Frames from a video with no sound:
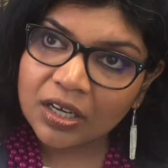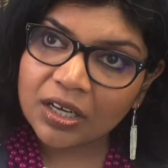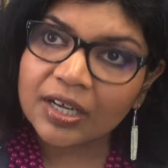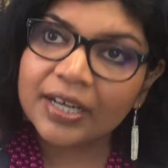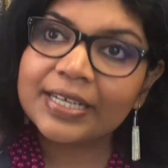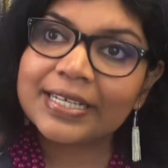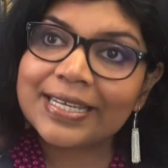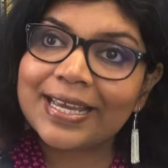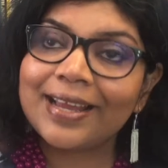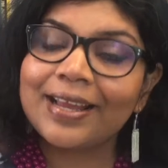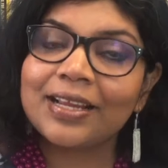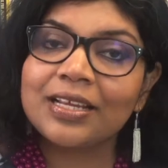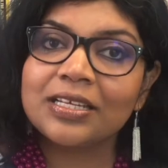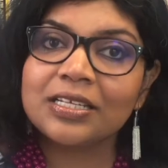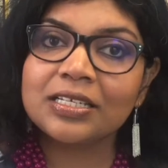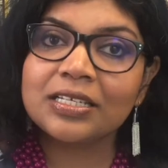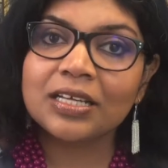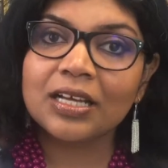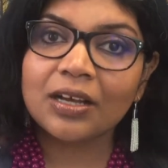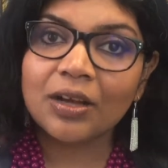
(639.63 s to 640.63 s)

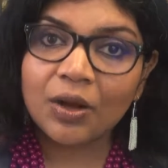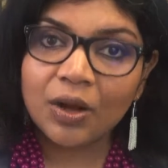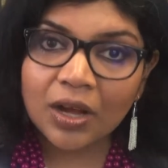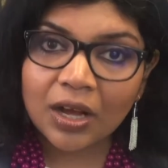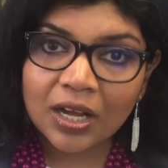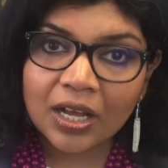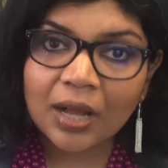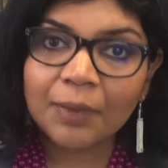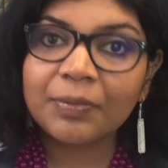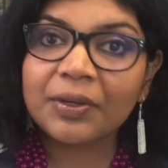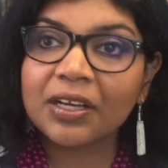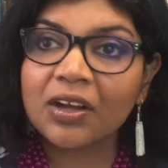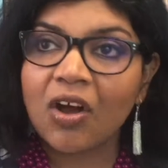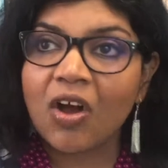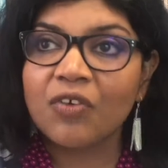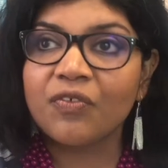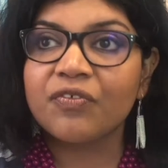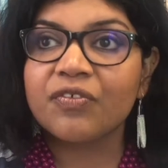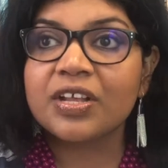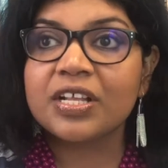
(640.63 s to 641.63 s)
attend a couple of
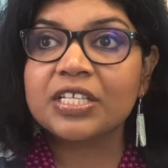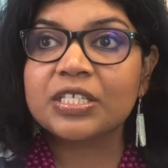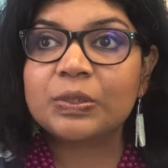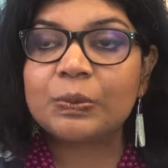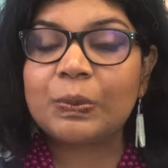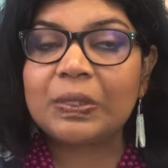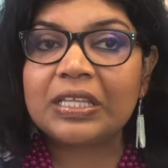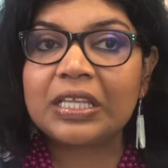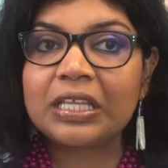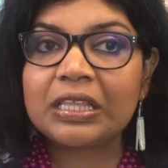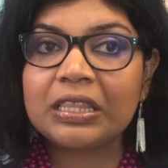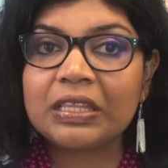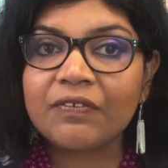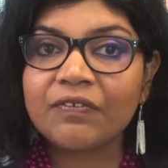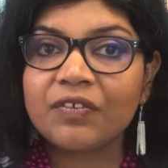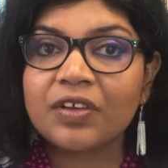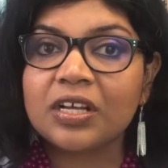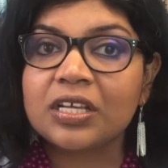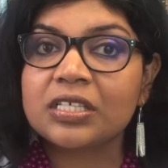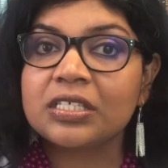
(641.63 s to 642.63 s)
conferences within the
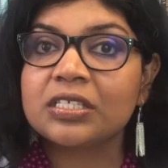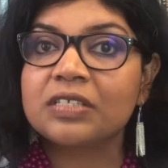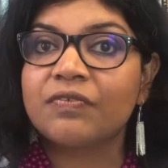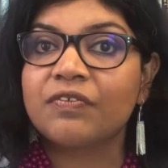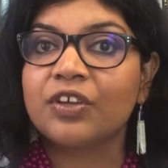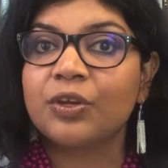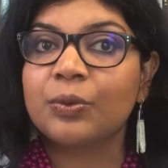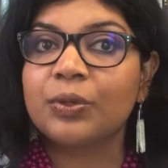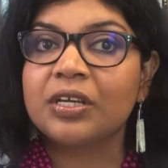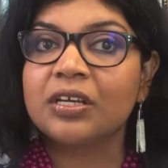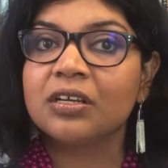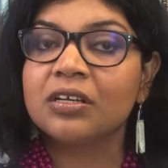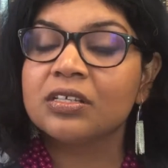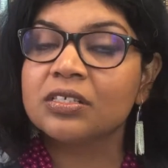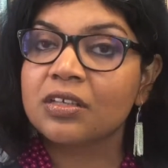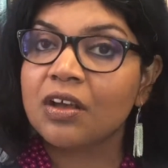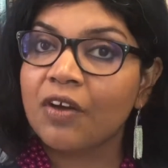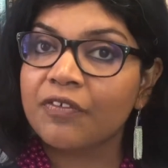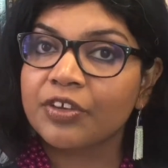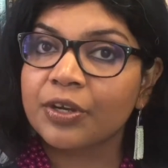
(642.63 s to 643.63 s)
first few
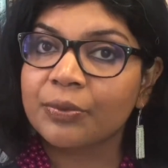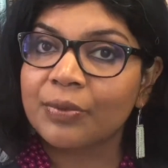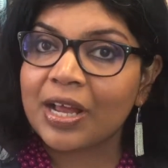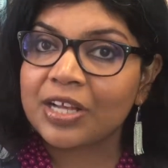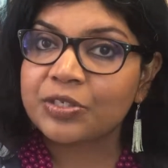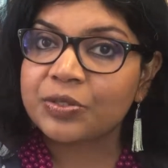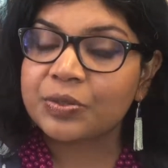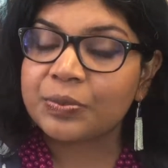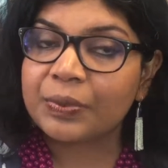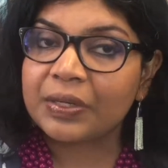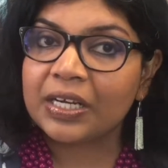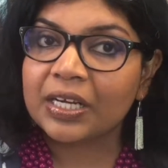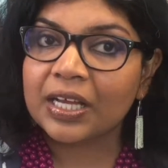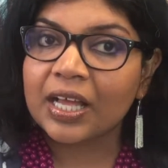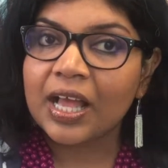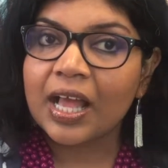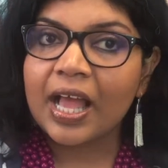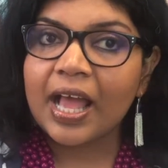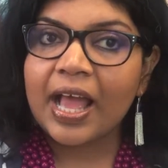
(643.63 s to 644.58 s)
years of your graduate work.